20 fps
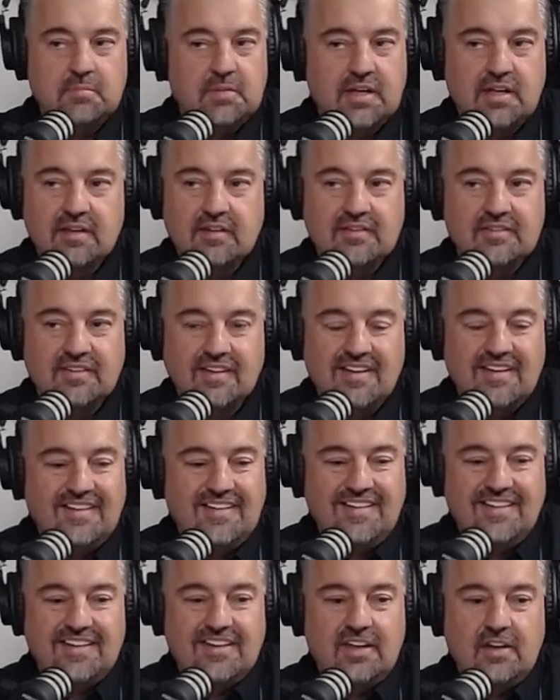because
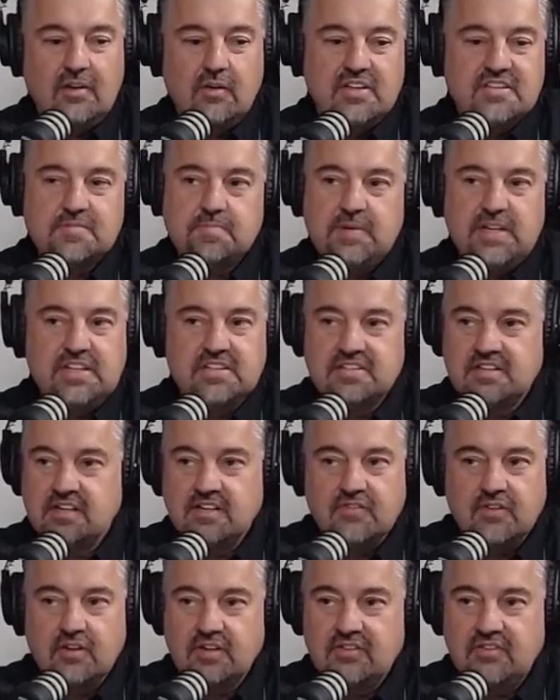it speaks to
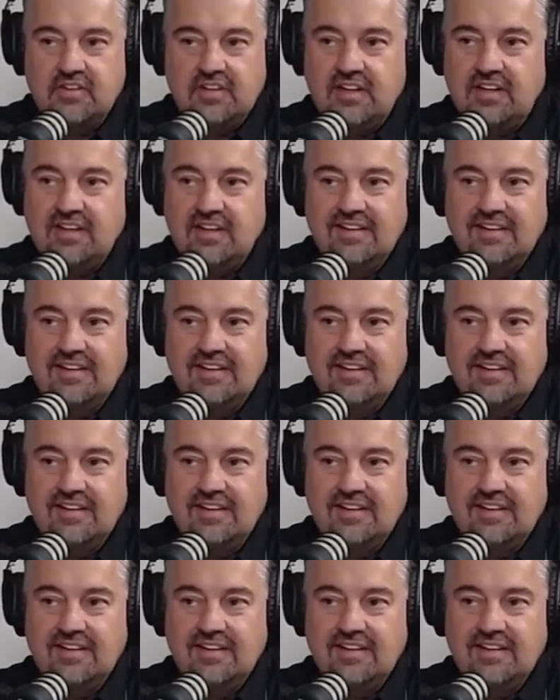diversity.